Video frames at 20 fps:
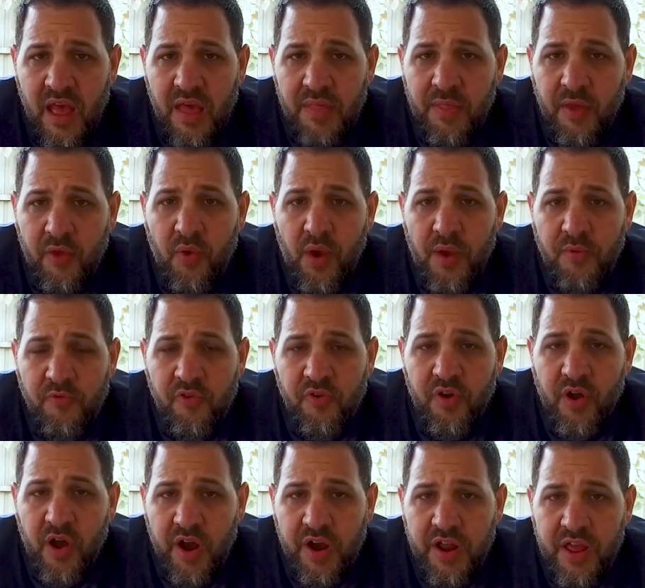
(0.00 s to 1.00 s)
and the
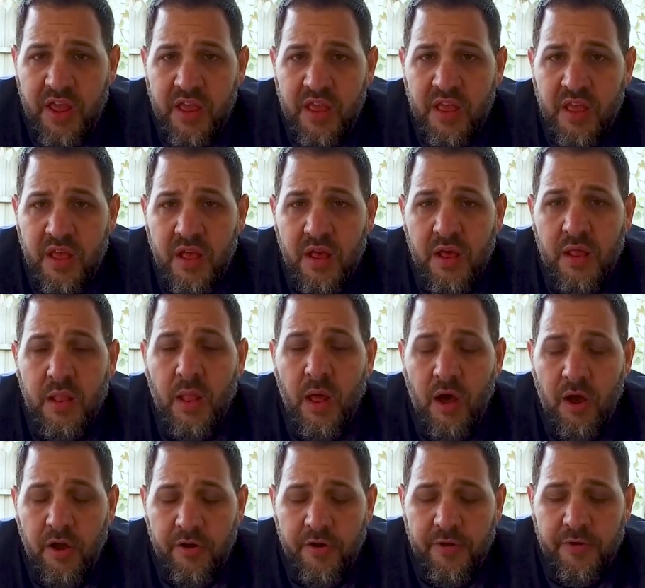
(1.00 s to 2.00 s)
Grapefruit Honey
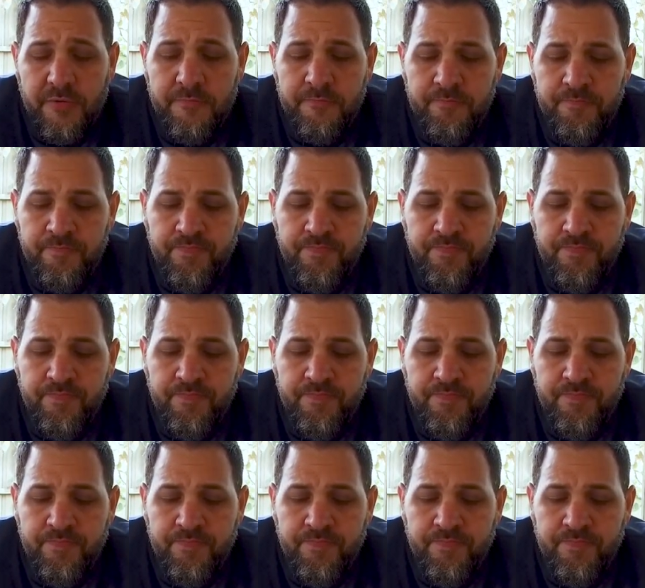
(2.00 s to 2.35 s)
Lager,